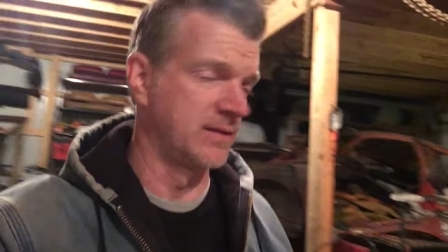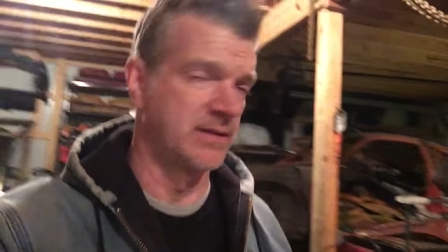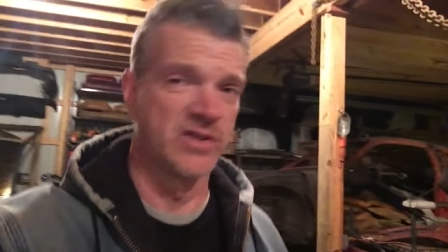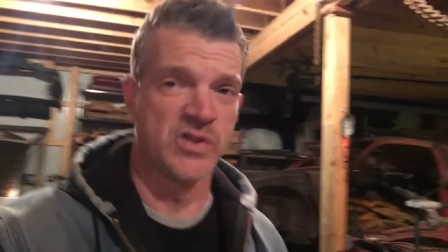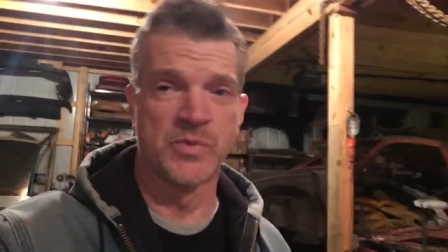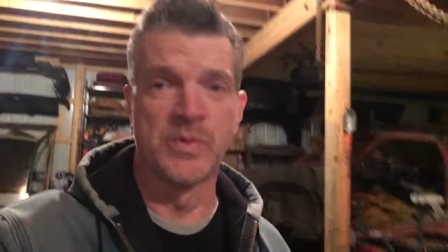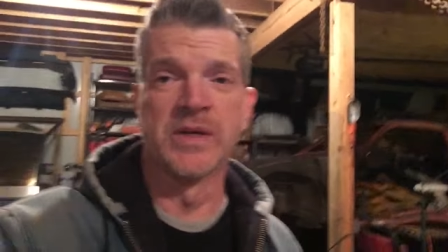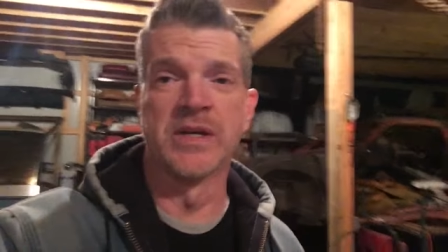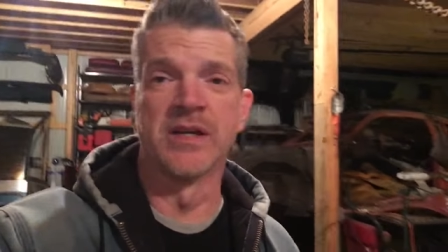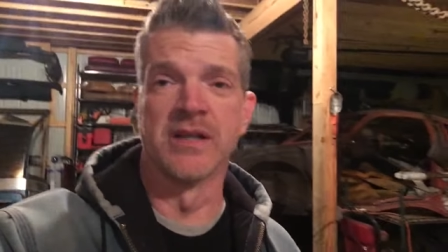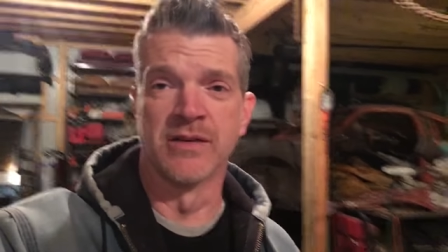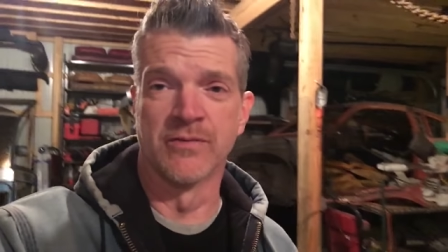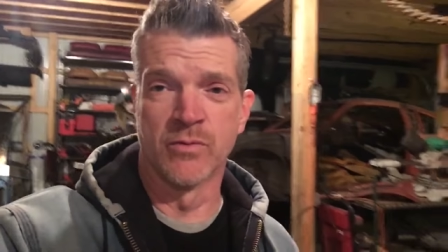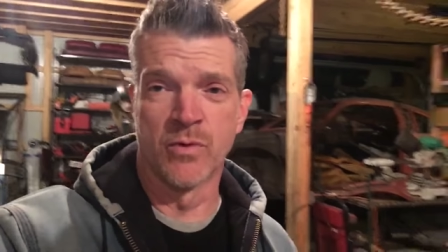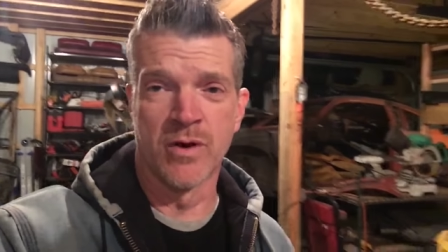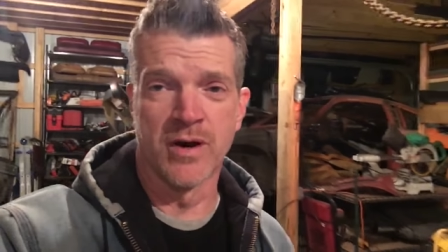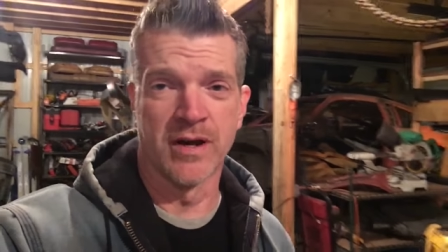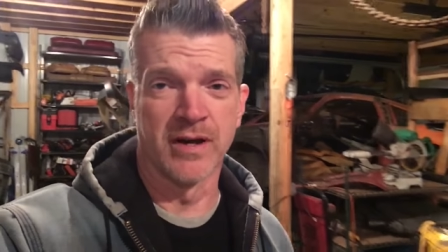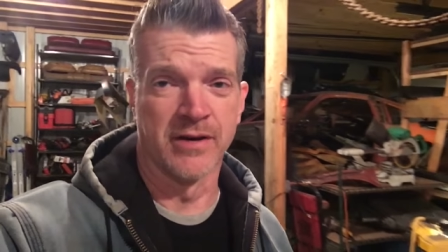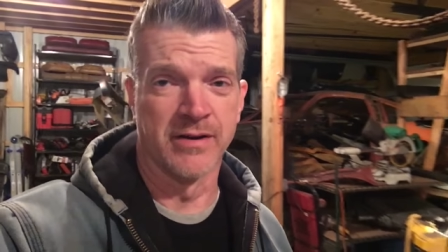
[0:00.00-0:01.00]
Speaking of
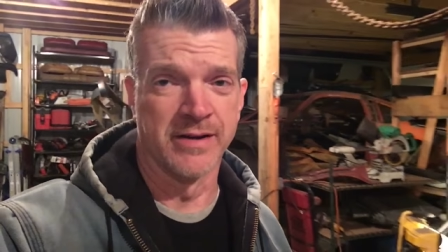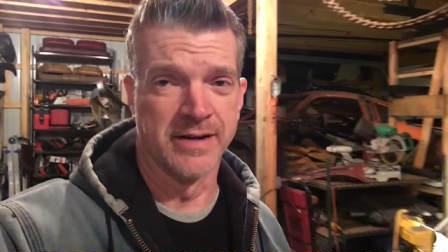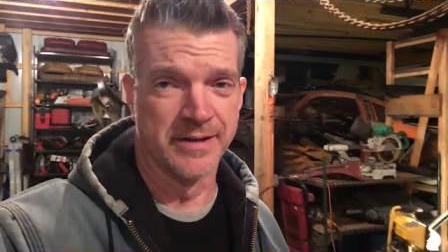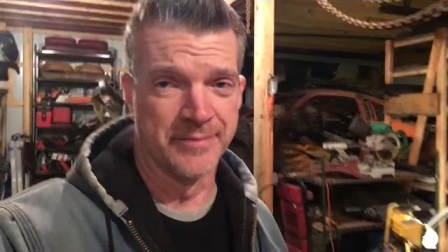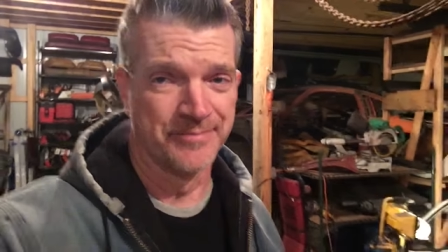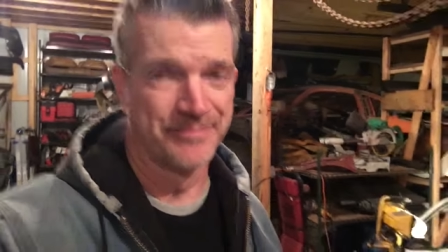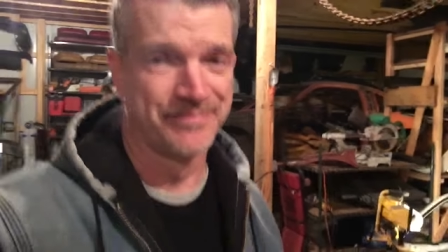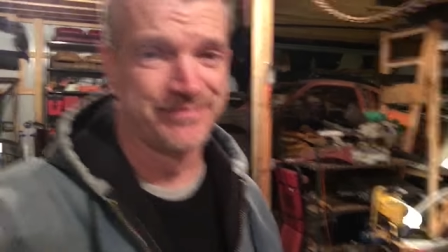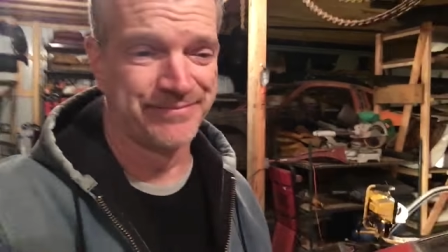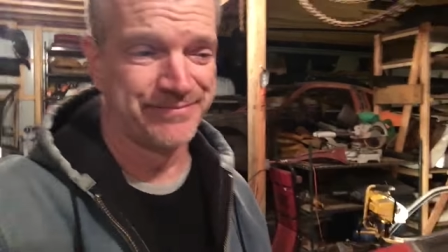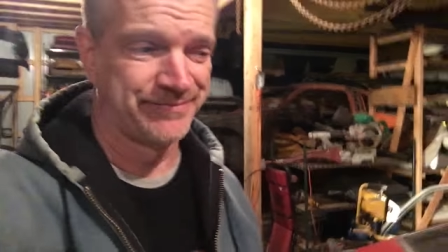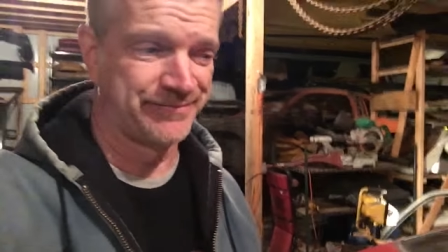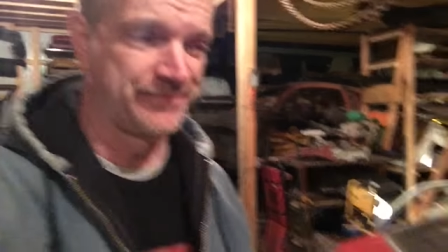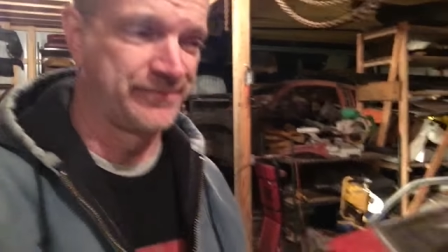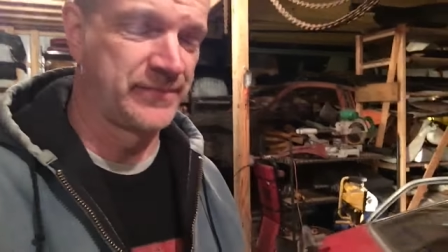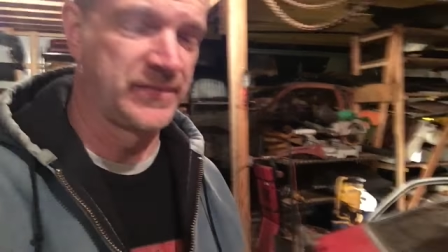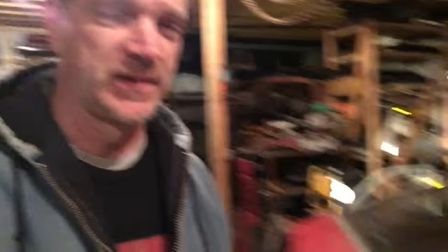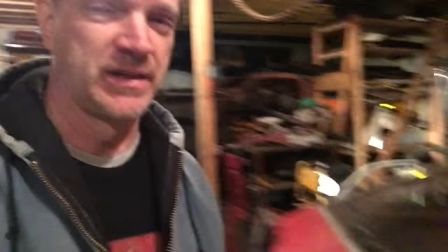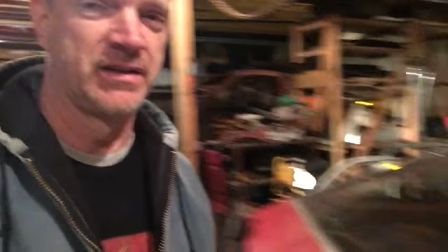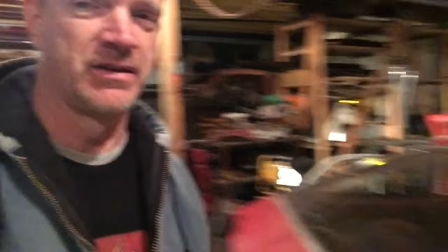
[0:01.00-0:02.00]
wiring,
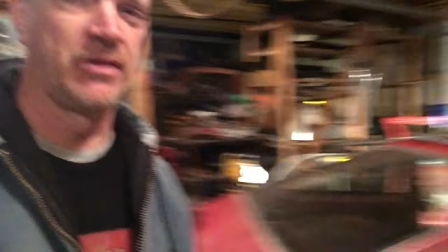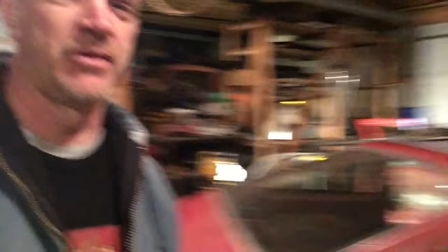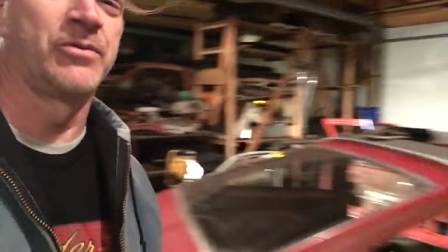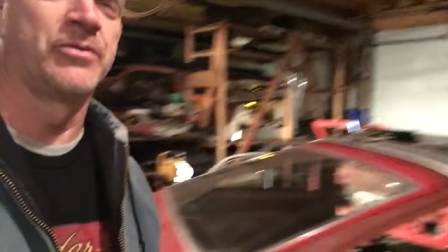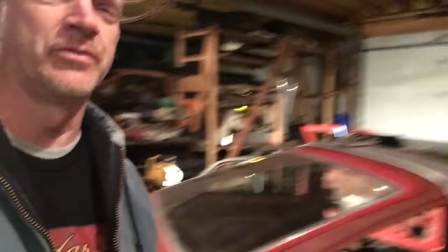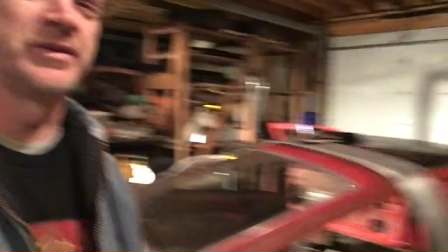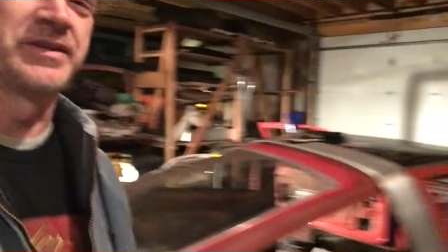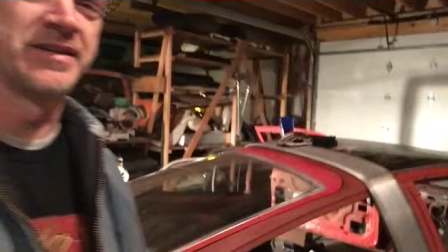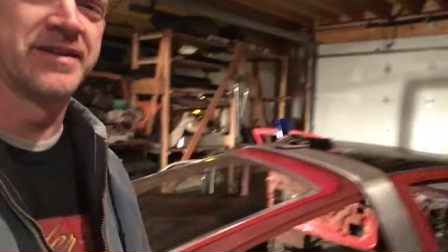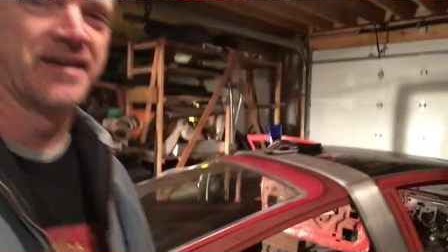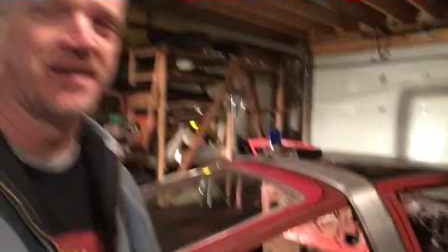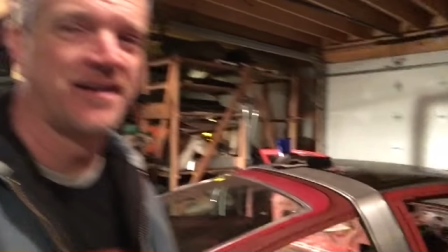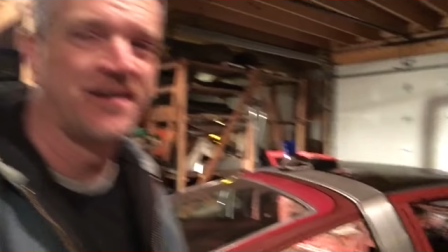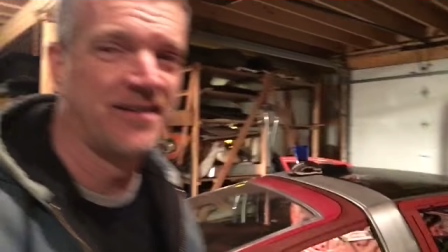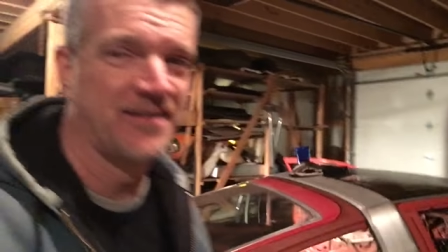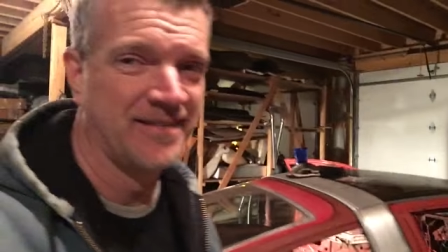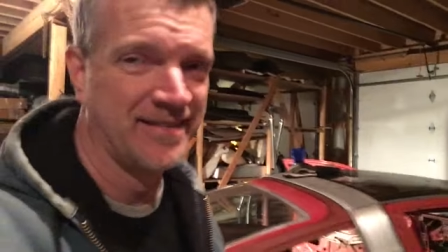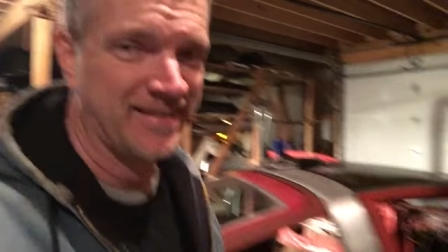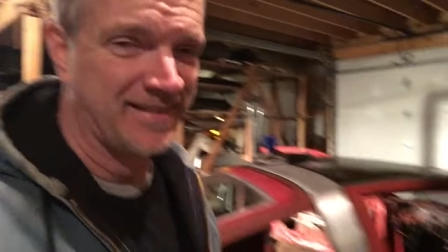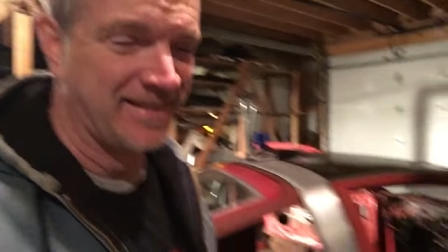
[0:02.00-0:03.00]
holy cow.